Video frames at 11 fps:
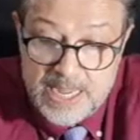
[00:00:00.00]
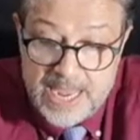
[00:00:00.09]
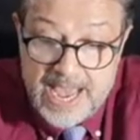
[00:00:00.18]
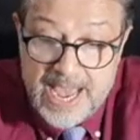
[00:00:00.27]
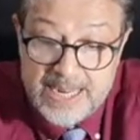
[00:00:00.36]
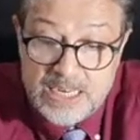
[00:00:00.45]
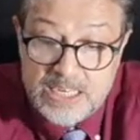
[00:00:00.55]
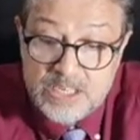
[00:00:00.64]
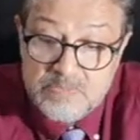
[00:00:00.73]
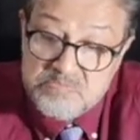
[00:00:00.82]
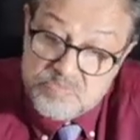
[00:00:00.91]
And
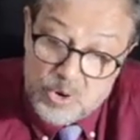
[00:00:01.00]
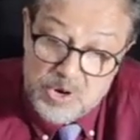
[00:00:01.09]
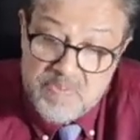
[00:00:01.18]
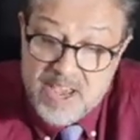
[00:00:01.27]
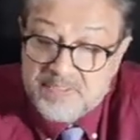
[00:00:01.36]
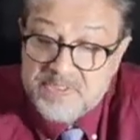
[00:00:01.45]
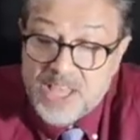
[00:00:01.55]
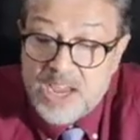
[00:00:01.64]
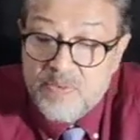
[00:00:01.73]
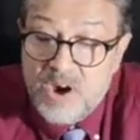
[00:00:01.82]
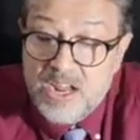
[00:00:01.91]
what do we have?
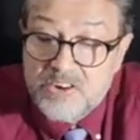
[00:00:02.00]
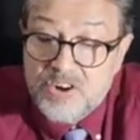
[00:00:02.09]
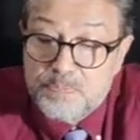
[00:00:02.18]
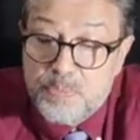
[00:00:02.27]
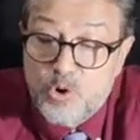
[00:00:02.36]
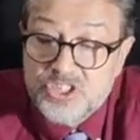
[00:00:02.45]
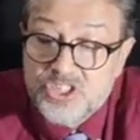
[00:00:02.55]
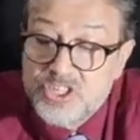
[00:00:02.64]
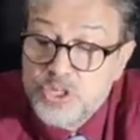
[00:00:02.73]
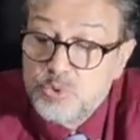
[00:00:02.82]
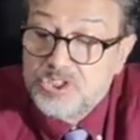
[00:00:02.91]
Taiwan reports
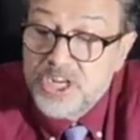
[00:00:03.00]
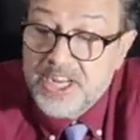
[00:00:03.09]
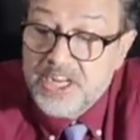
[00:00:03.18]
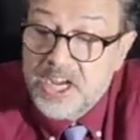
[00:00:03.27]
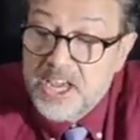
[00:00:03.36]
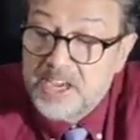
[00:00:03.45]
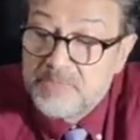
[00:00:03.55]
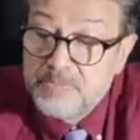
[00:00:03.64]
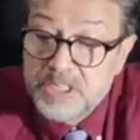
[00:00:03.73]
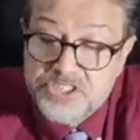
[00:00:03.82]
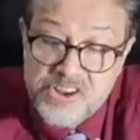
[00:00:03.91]
new China air
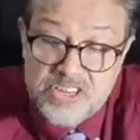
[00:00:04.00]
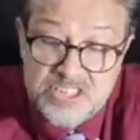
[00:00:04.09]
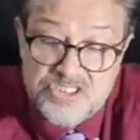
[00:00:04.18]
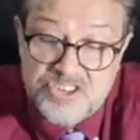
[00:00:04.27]
missions.